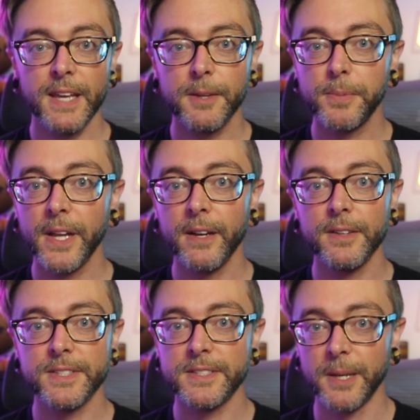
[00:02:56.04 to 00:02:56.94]
the player
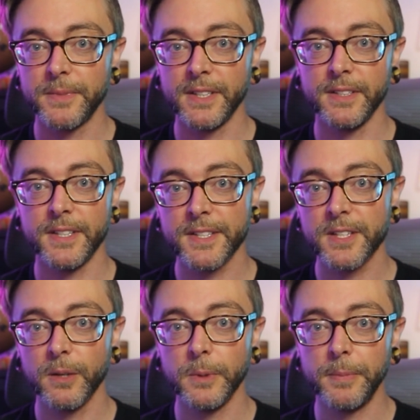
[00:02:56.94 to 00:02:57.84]
is attempting to
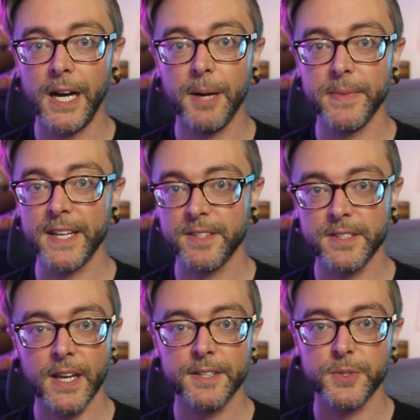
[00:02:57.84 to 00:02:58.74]
disarm a bomb that's
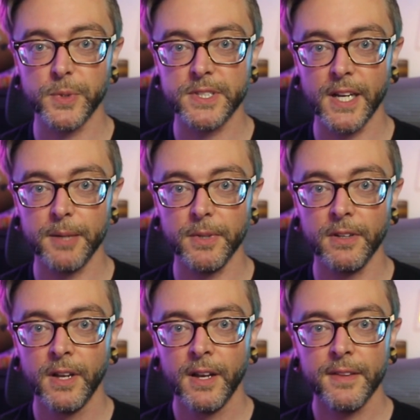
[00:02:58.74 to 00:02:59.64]
attached to a
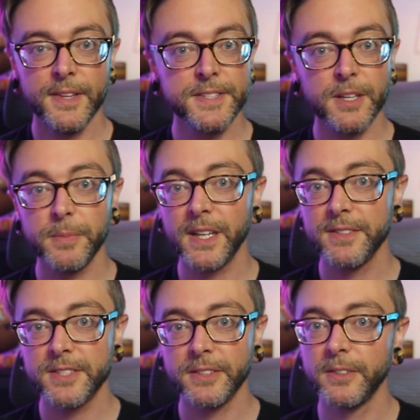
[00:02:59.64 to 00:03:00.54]
timer. This could be
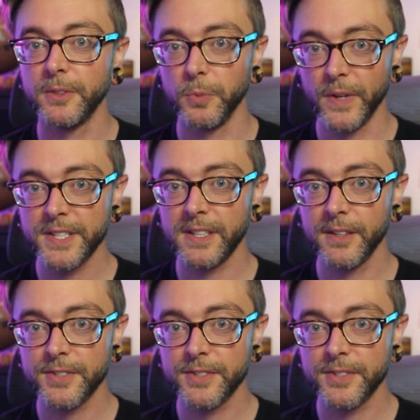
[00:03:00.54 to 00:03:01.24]
considered a riskier